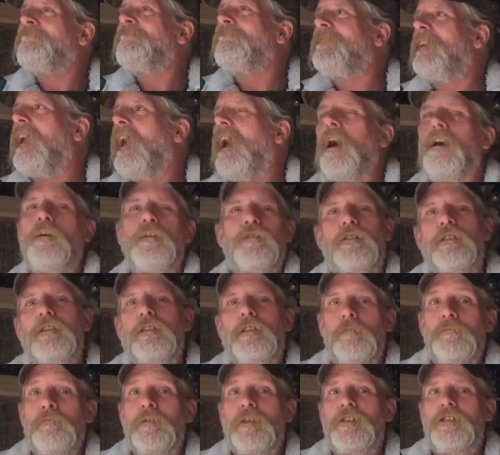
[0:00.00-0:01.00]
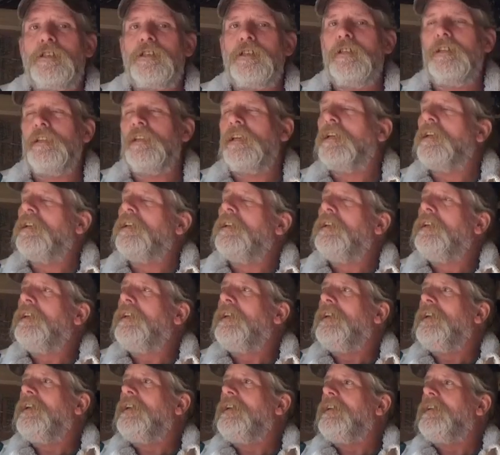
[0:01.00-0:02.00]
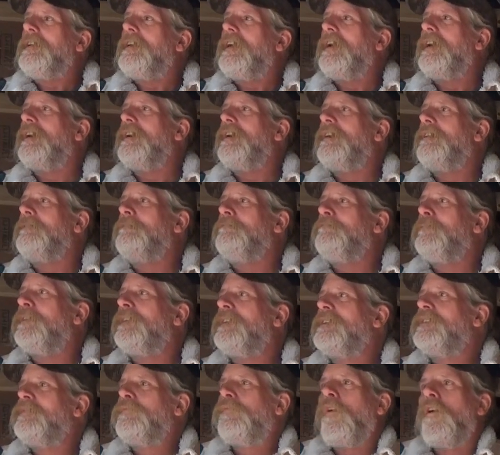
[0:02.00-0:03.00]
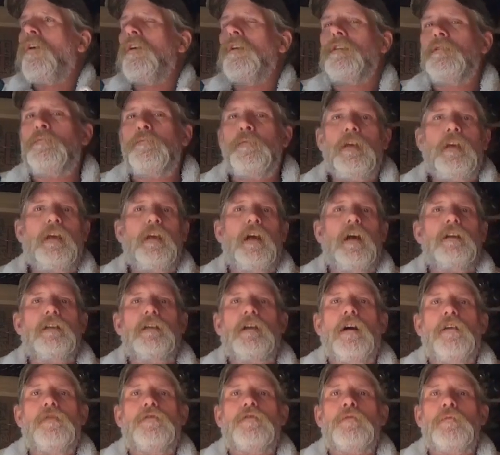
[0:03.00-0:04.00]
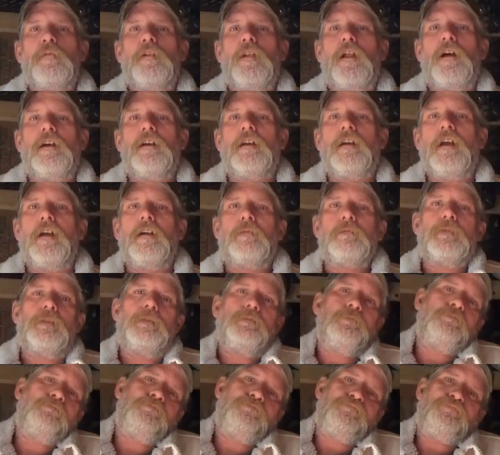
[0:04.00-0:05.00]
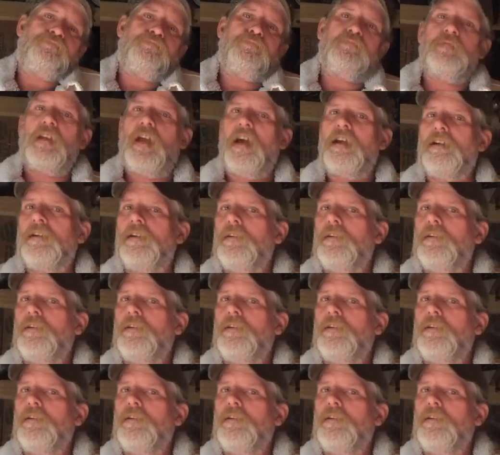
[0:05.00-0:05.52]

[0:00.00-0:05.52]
yeah, I was a little bit chilly. But as far as being uncomfortable on camera, I don't